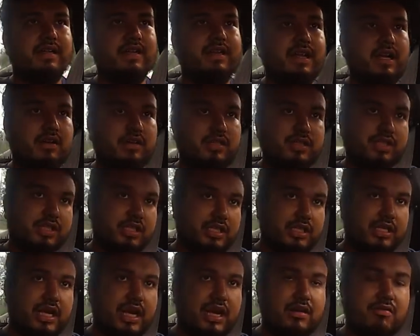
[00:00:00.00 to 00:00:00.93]
Now in
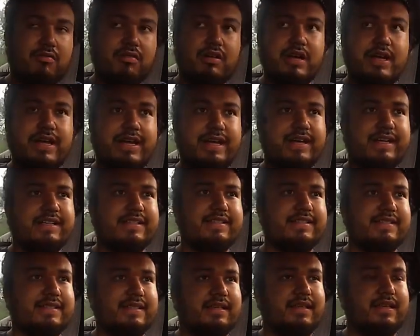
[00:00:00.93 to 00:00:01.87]
Shindaiwa,
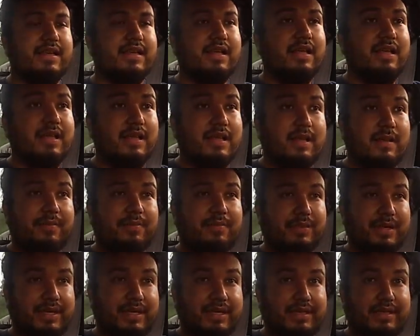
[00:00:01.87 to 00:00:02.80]
X
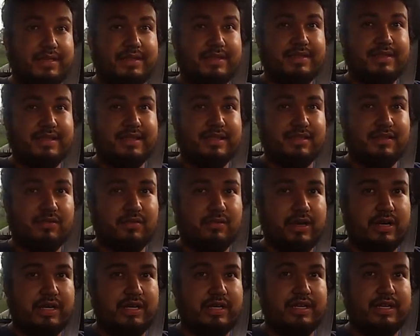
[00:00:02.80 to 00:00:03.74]
means it's
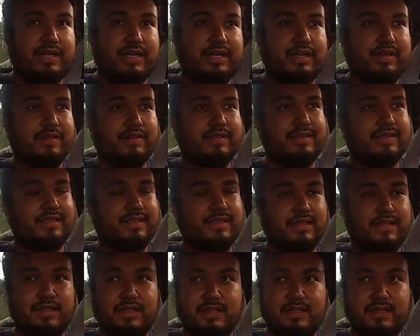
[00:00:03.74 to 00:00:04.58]
ready to,